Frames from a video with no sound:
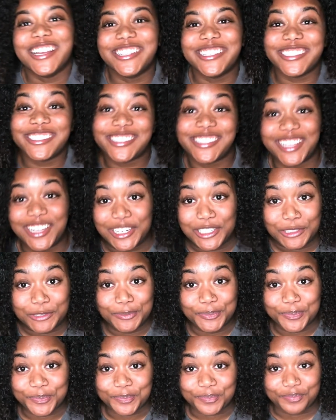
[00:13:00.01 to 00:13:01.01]
So,
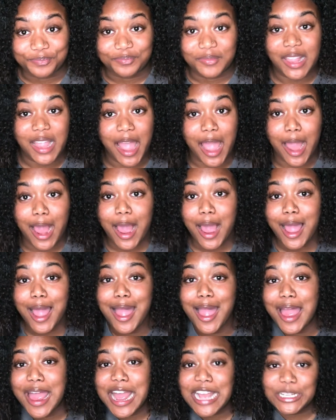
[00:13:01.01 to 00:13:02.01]

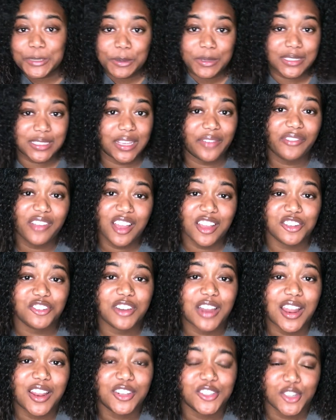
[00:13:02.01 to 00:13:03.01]
I spent
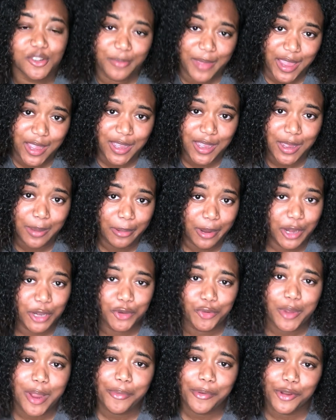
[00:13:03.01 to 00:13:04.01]
$700 on makeup.
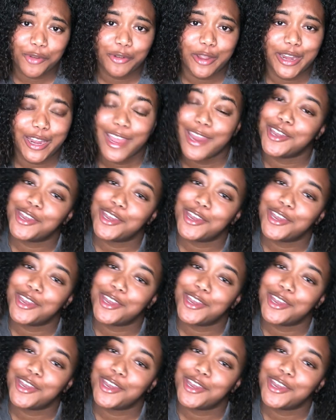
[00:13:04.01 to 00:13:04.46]
Do I regret it?